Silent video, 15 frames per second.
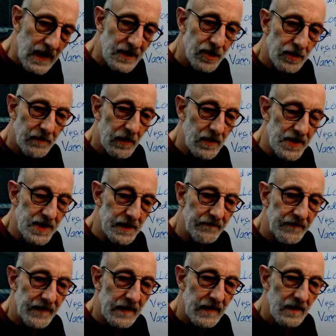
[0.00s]
person
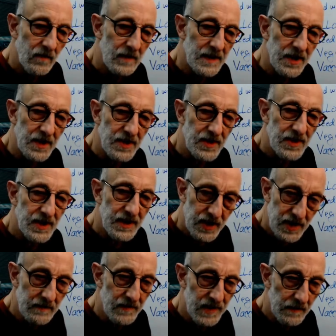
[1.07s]
with
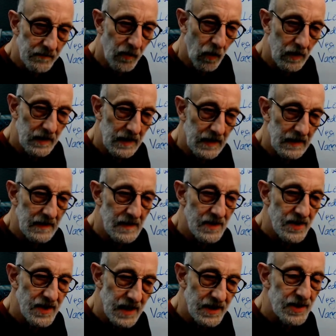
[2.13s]
system support
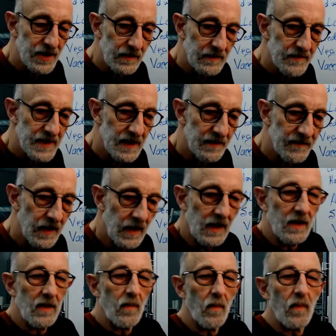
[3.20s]
says to himself,
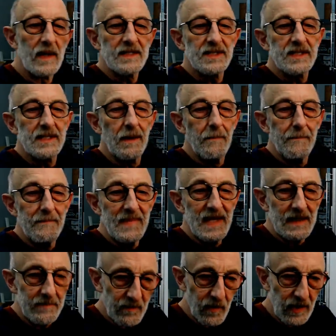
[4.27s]
what is the
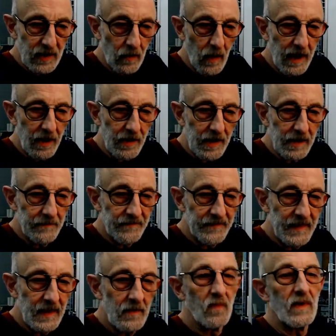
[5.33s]
minimum required?
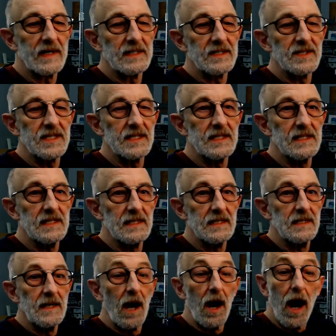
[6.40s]
What is the
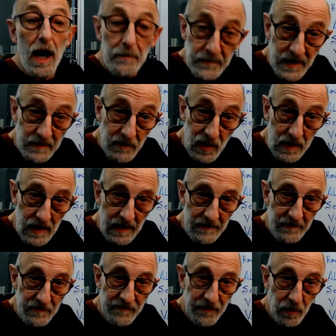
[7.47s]
optimal level
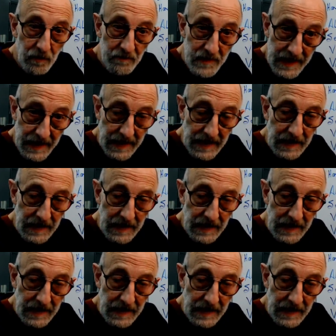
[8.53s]
for me?